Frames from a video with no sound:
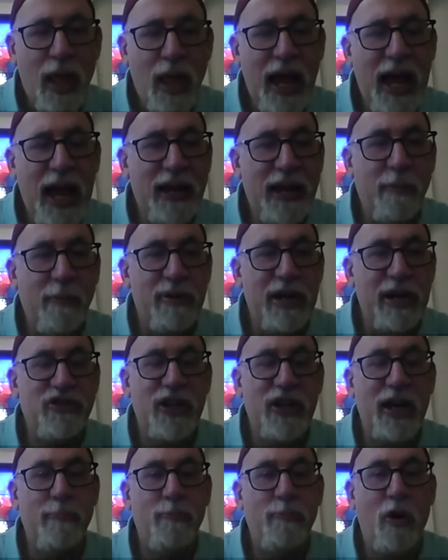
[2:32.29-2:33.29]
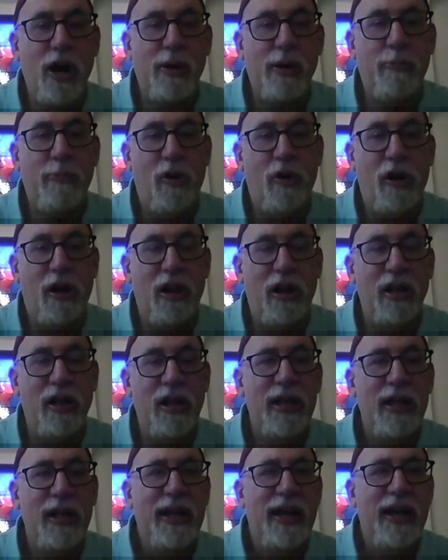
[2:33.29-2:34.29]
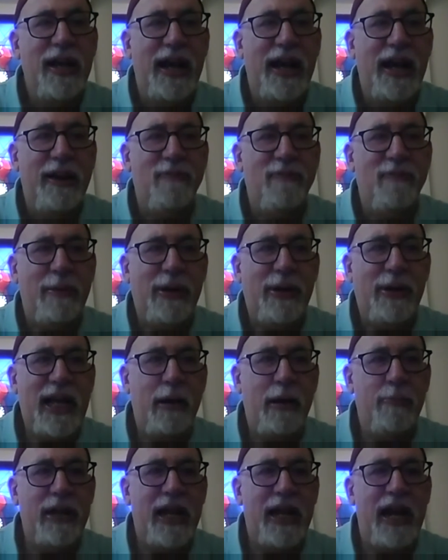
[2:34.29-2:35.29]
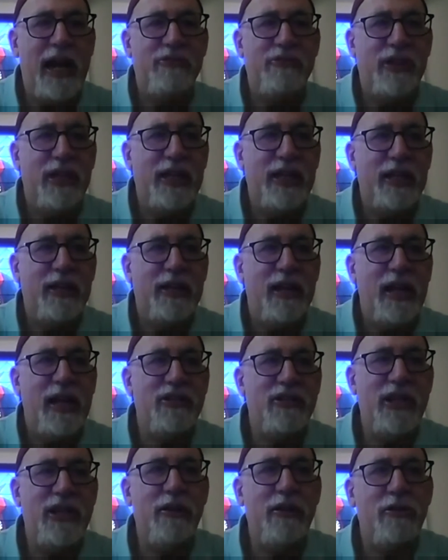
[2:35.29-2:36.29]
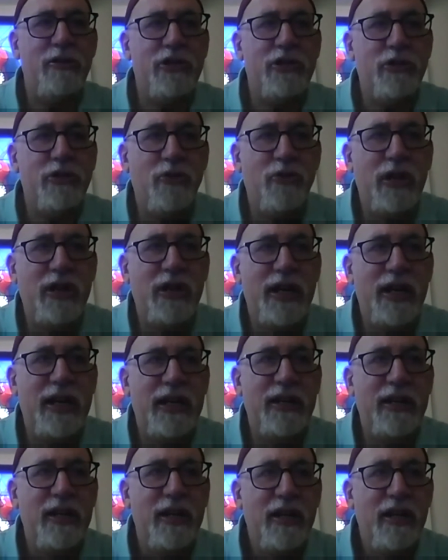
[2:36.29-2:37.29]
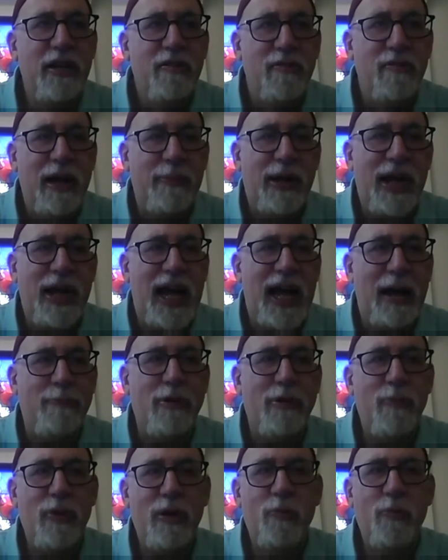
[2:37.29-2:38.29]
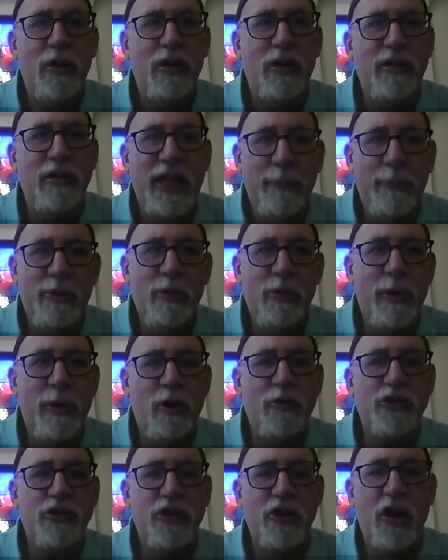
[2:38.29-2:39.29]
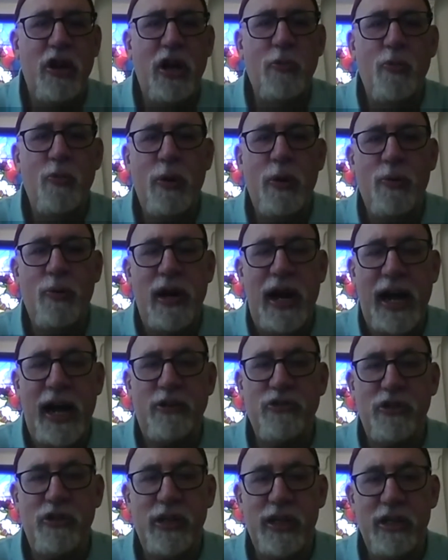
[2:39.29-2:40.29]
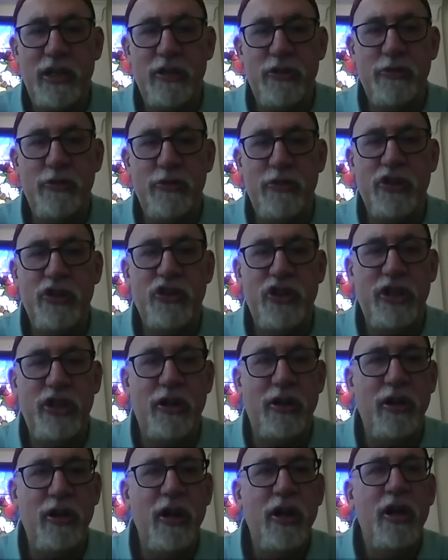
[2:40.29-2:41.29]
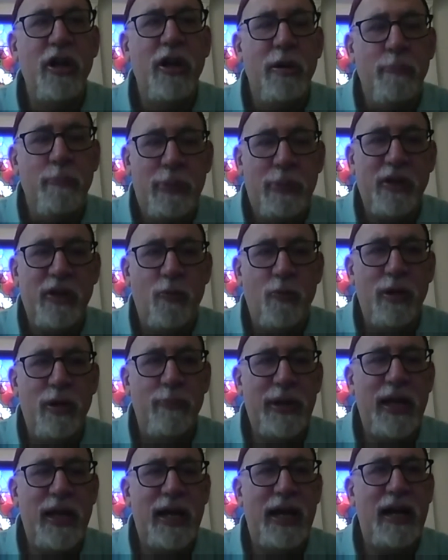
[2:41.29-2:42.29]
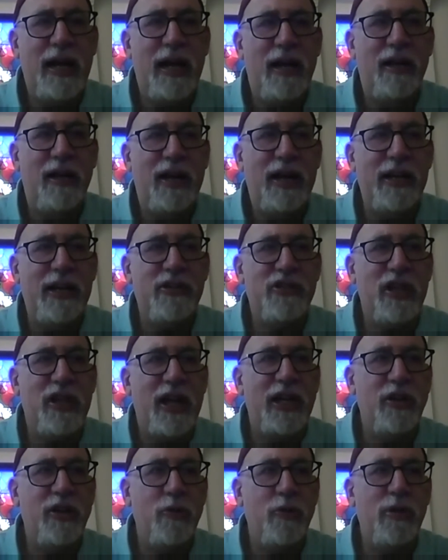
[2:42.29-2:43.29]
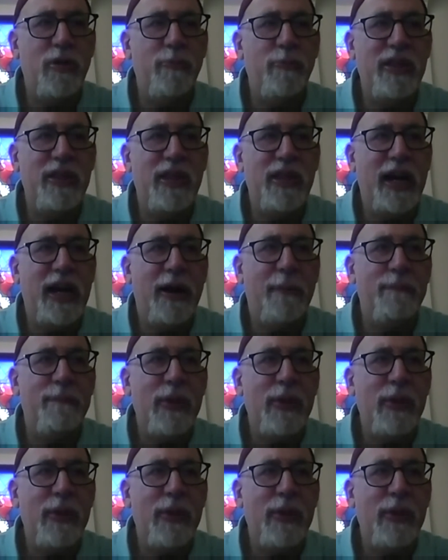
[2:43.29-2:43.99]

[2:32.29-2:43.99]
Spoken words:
And our President Mark Paul and Rabbi Kalmanovsky and Chazan Hirschhorn and Rabbi Hammerman will keep you posted on what we're actually going to do this year. But there will be high holidays and you will be there.